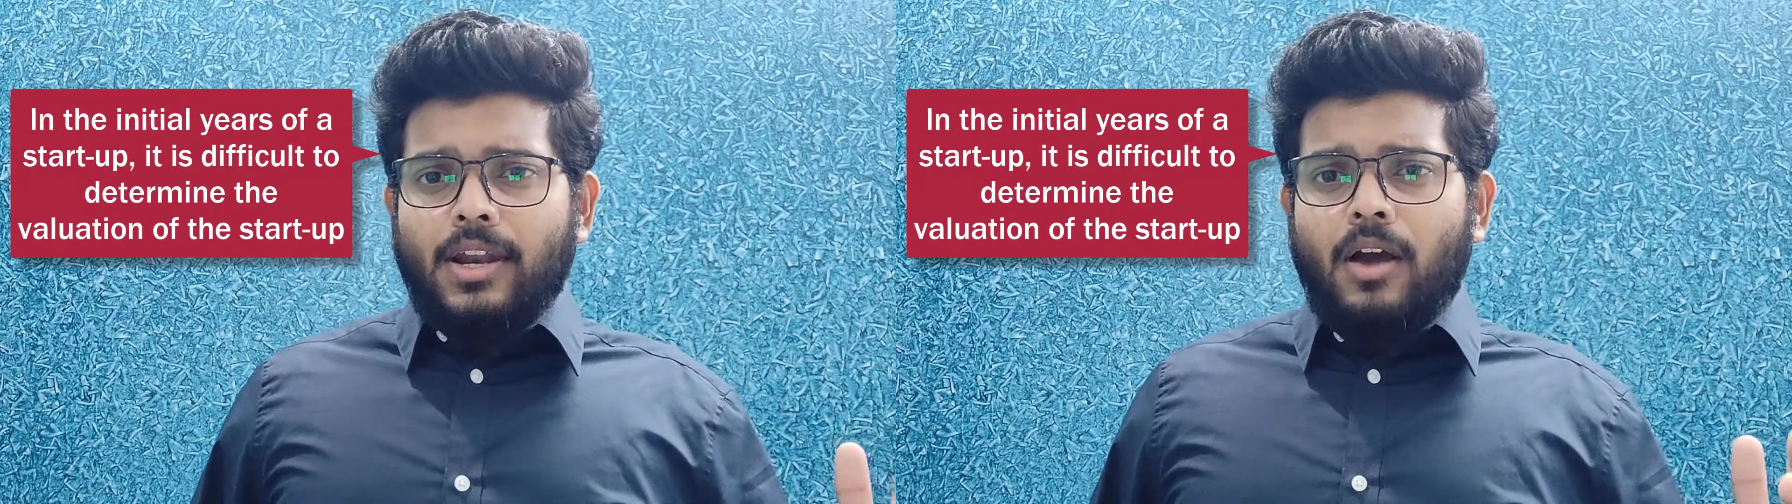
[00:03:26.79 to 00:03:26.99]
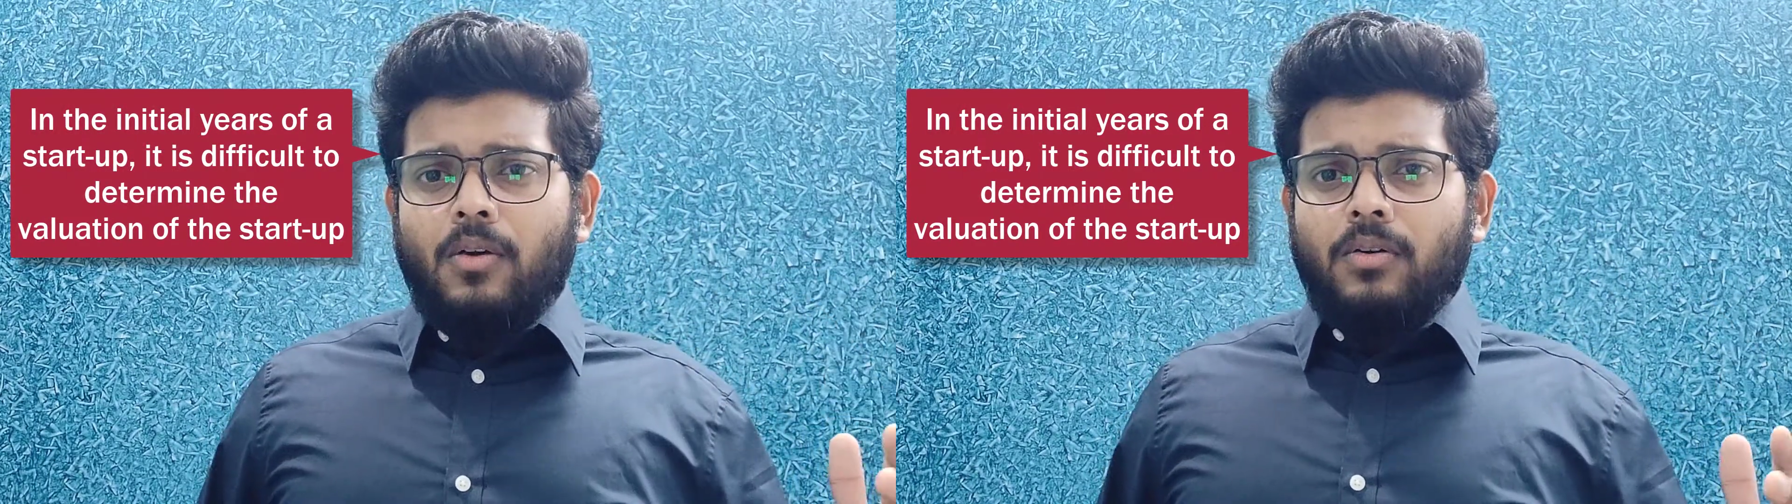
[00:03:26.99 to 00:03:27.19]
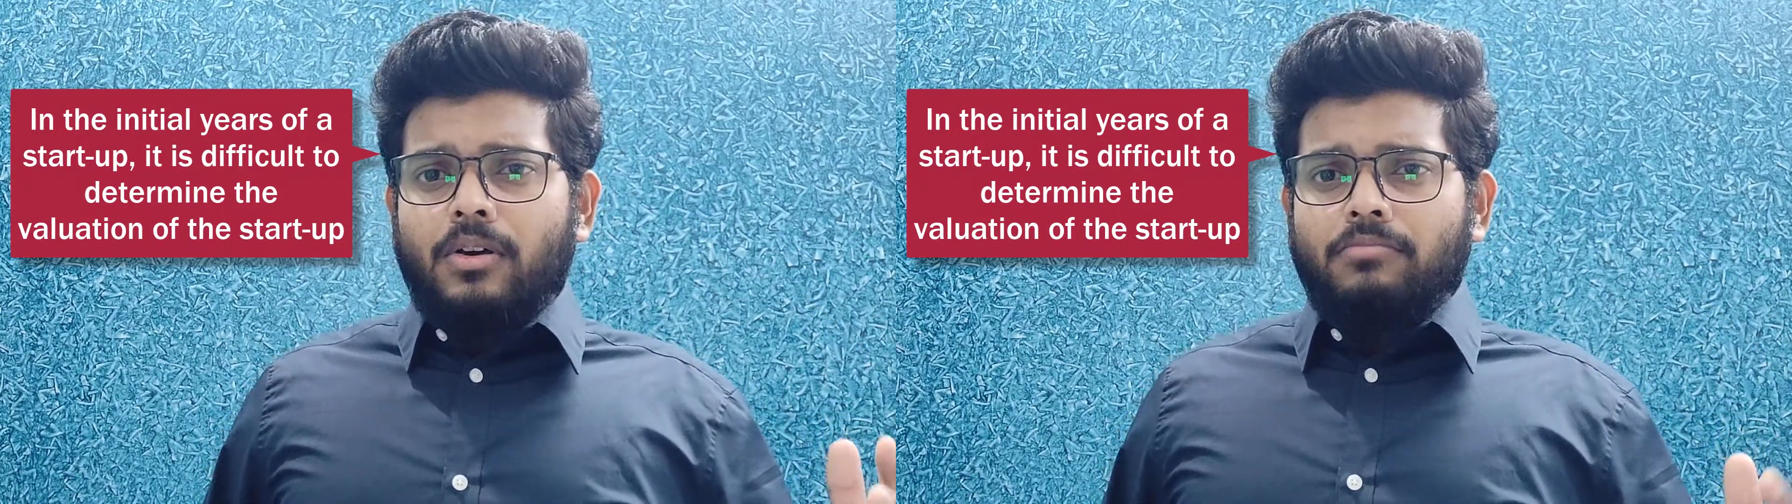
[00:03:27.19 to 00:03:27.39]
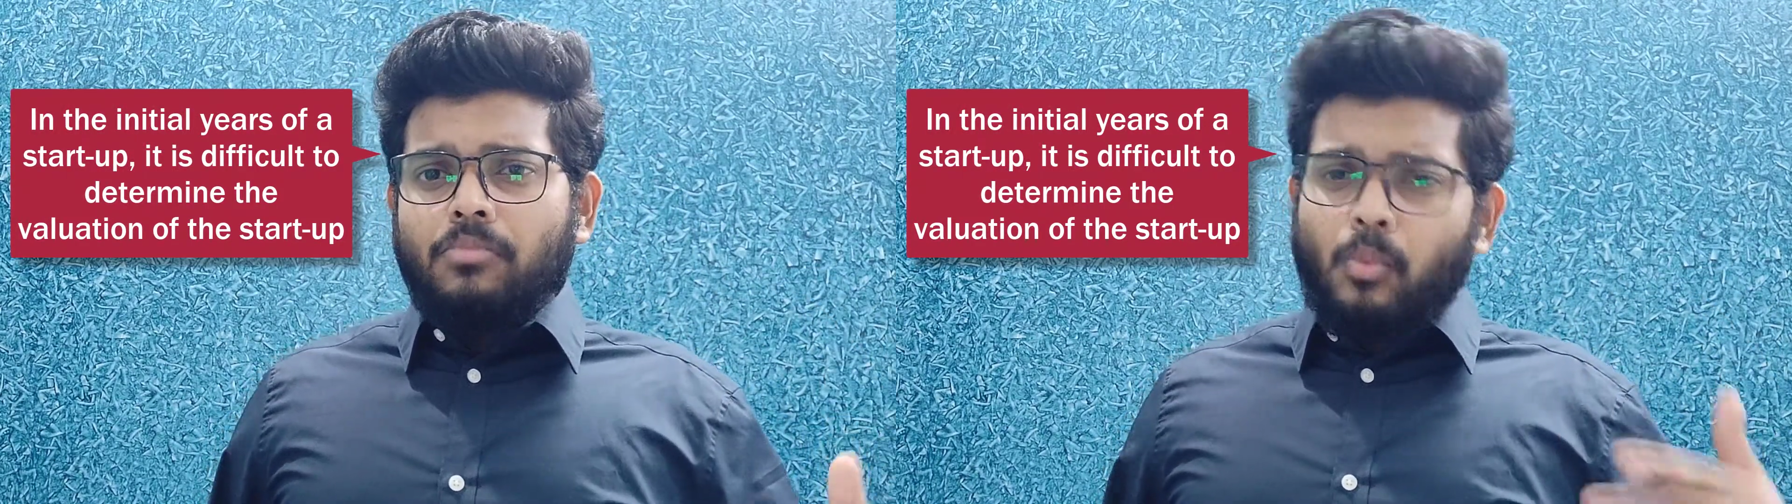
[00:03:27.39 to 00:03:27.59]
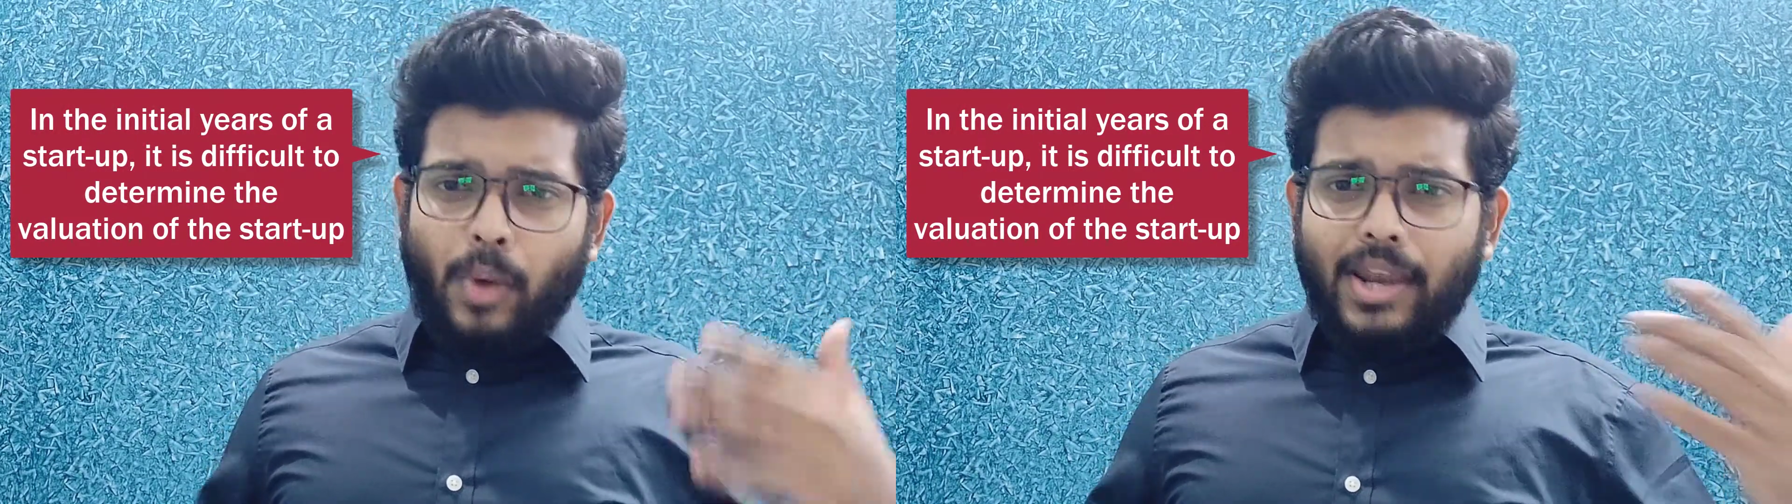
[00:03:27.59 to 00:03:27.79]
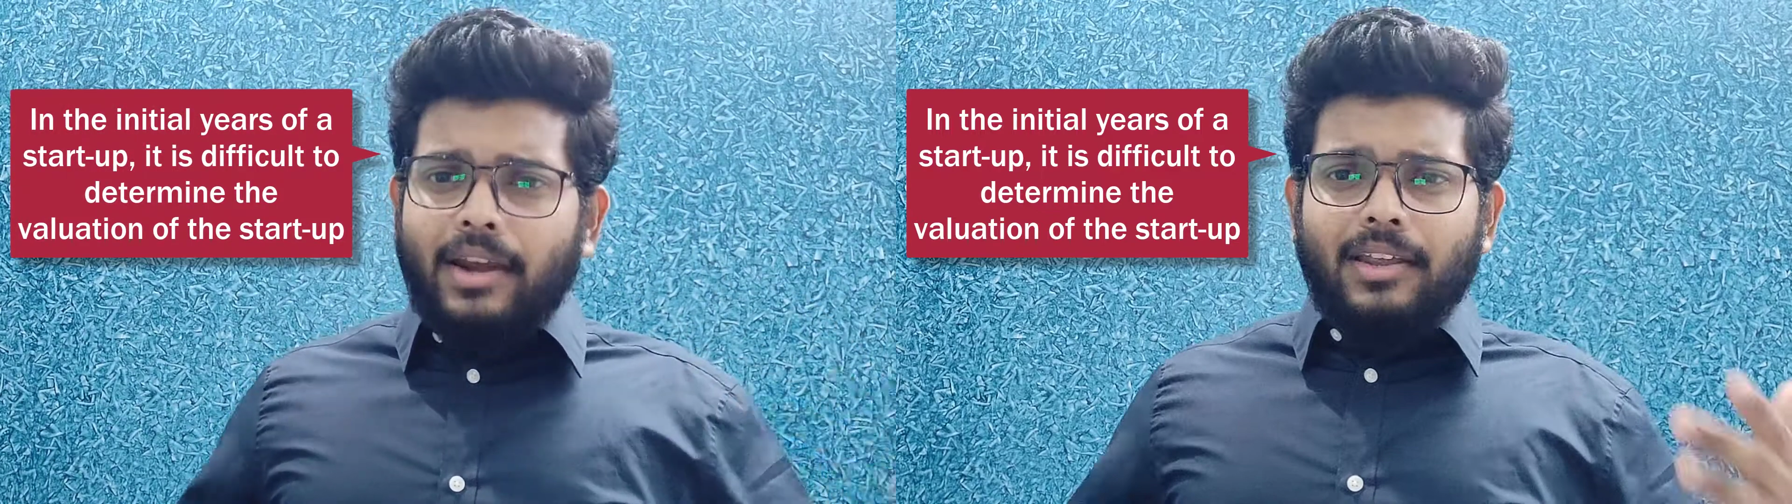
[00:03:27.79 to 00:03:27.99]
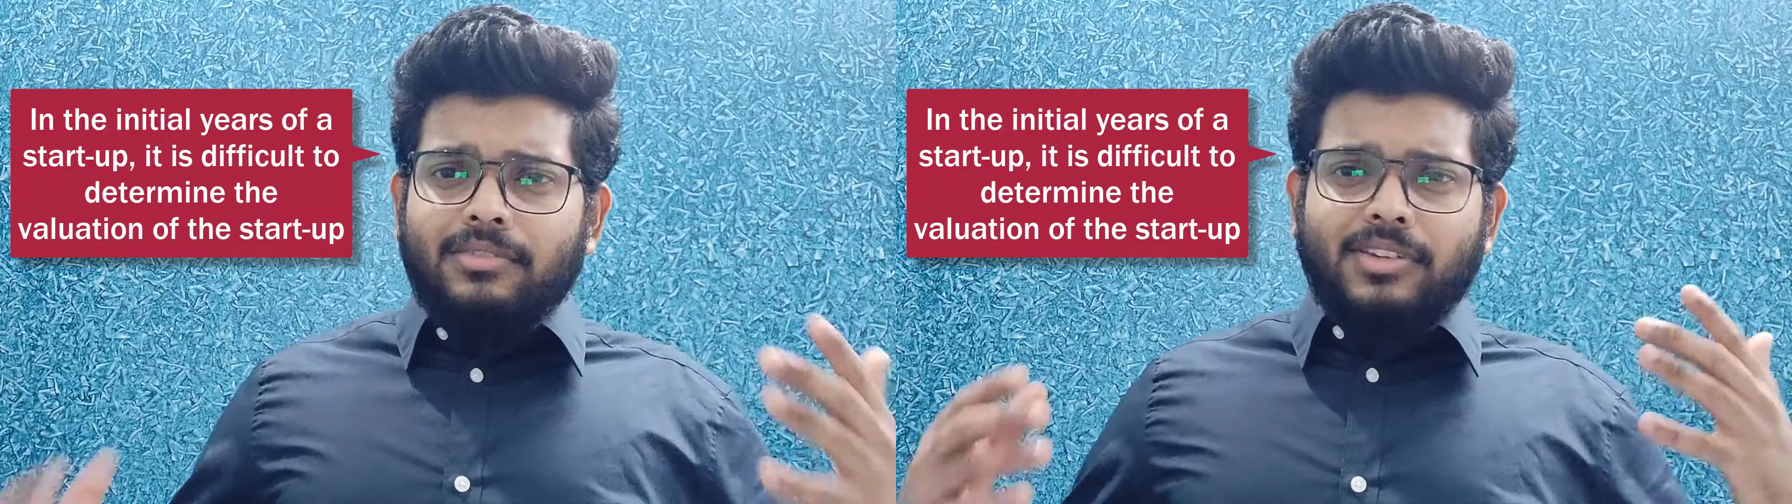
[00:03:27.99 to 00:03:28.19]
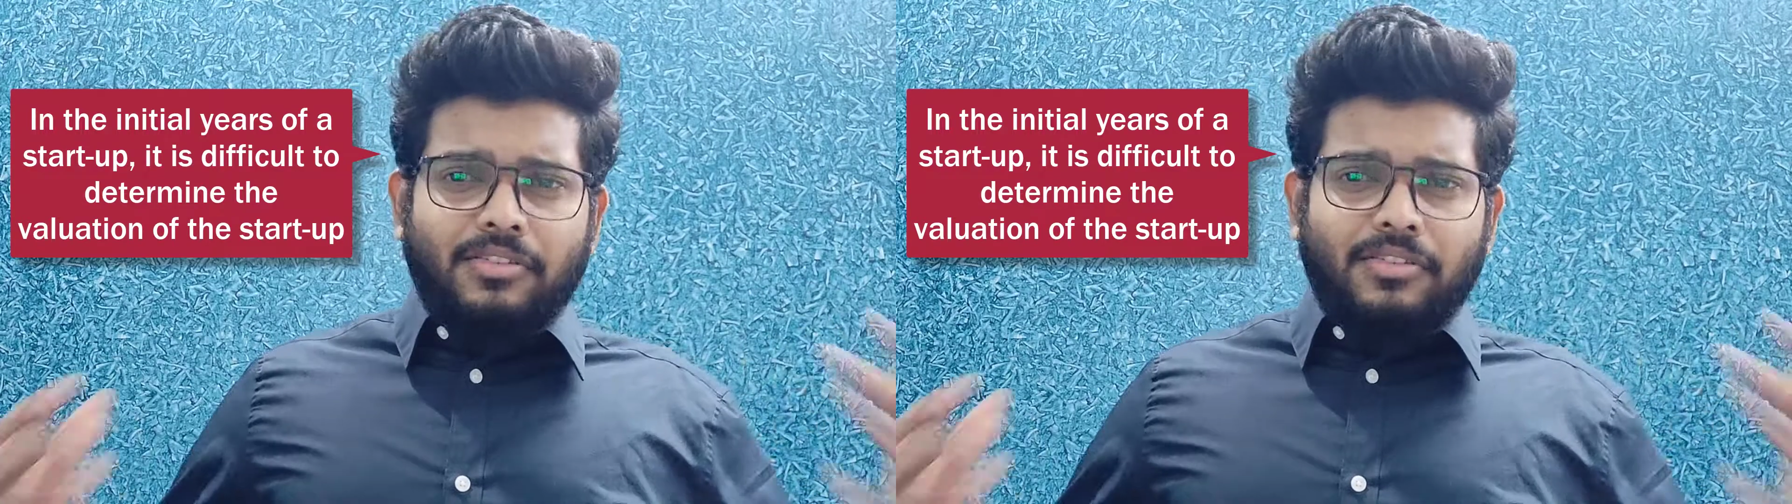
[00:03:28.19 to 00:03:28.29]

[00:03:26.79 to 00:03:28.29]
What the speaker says: Now, when it is